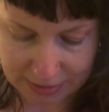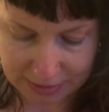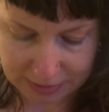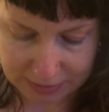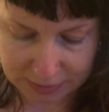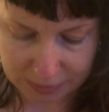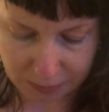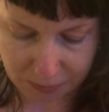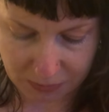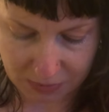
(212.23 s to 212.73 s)

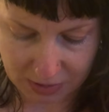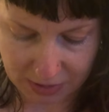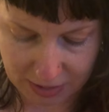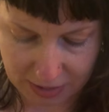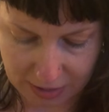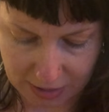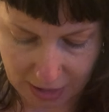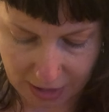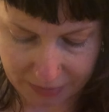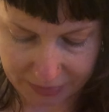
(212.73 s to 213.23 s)

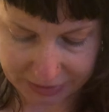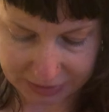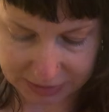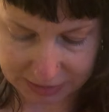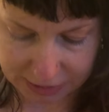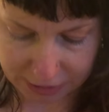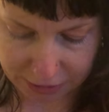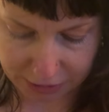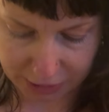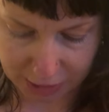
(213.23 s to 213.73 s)
Something,
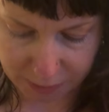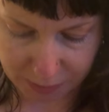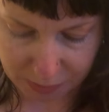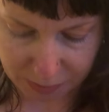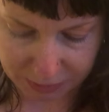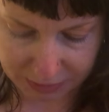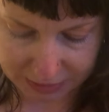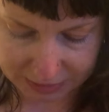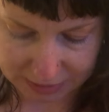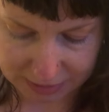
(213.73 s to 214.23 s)
obviously you're going to be
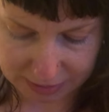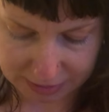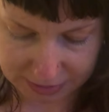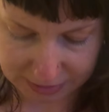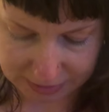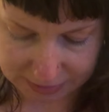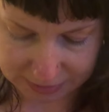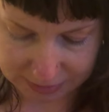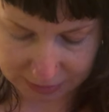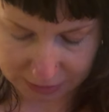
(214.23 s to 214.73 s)
placing
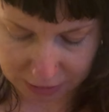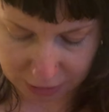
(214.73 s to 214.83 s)
this,